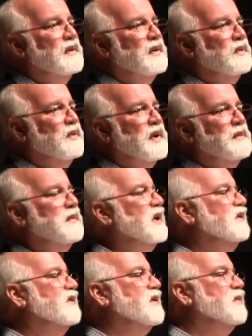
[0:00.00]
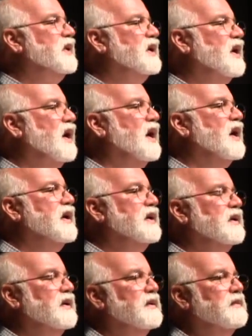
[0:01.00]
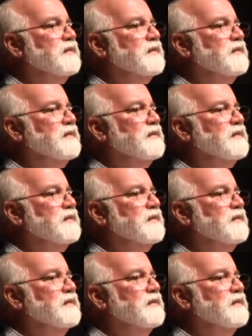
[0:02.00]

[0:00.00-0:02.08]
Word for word: and what it means to be kind,